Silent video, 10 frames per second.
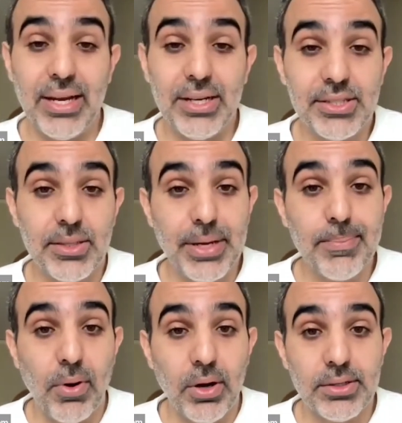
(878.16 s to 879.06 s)
Regulation is a
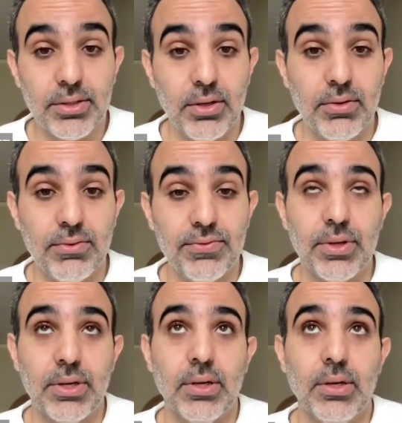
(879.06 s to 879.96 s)
big part of
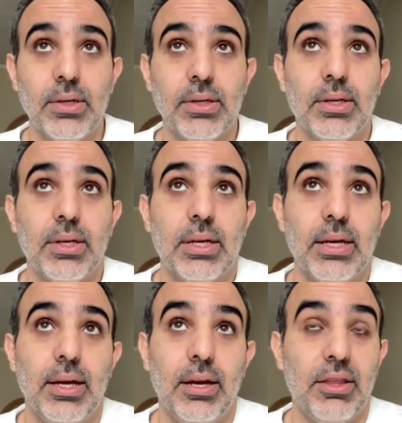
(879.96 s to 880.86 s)

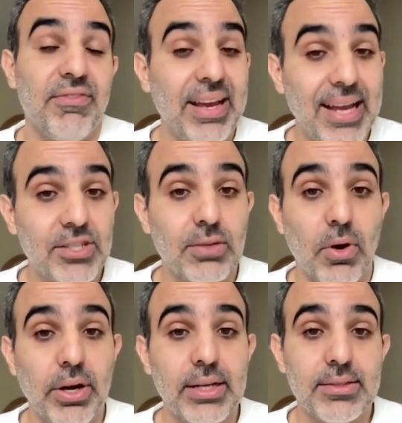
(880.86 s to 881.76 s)
the financial
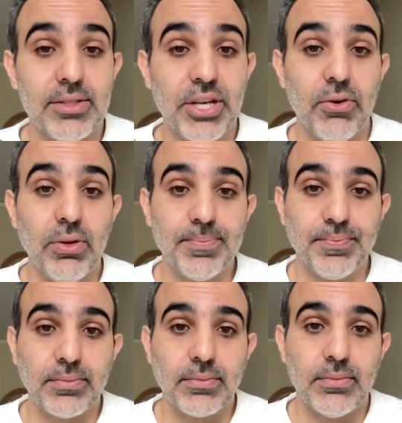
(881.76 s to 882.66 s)
markets in general.
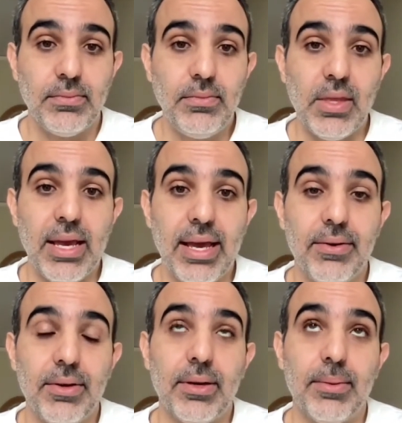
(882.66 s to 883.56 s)

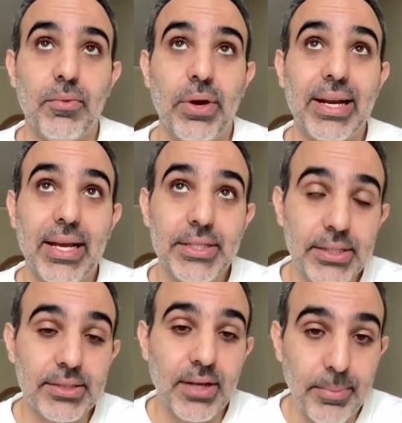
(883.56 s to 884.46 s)
And regulation
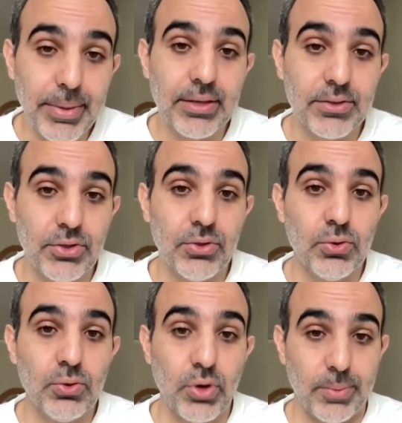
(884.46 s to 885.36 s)
is coming
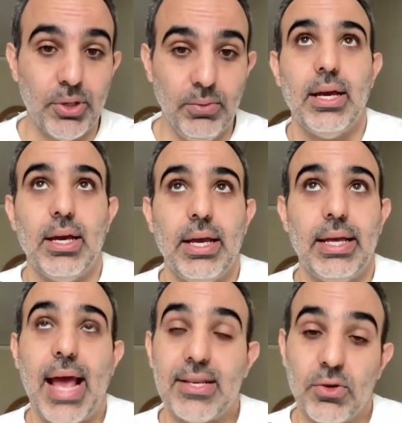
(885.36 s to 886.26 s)
to crypto.
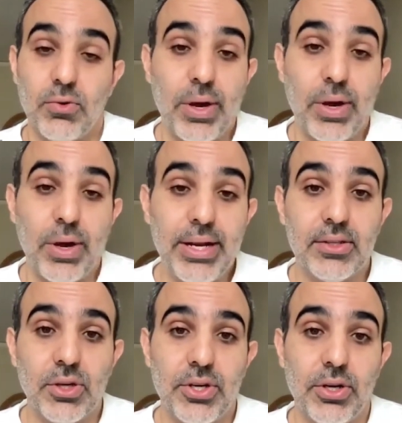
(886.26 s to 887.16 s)
It has already
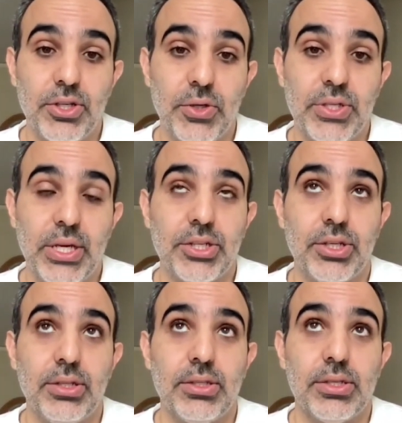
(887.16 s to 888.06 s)
done so in certain
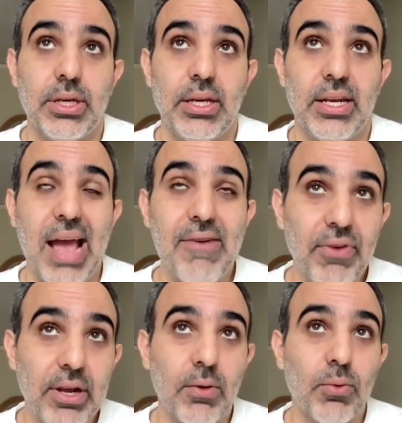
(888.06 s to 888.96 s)
jurisdictions. In
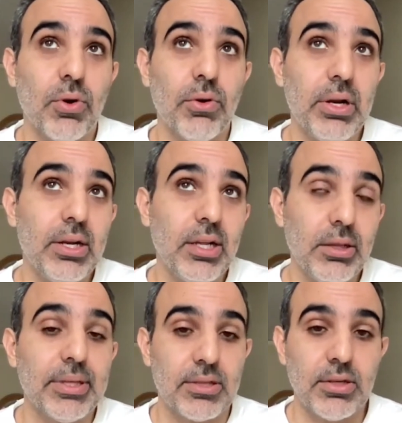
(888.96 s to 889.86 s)
Africa, we're a
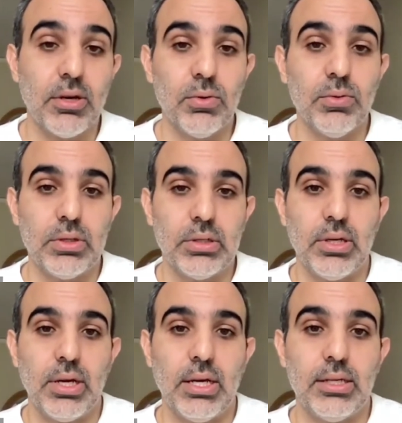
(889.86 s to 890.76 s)
little bit slow
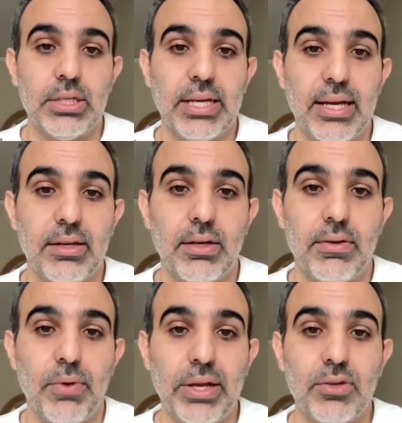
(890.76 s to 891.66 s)
to get
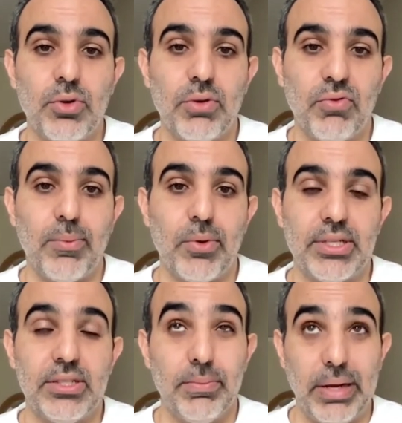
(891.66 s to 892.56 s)
regulatory frameworks
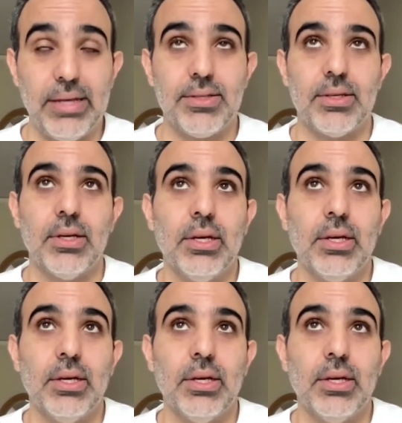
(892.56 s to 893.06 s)
into place.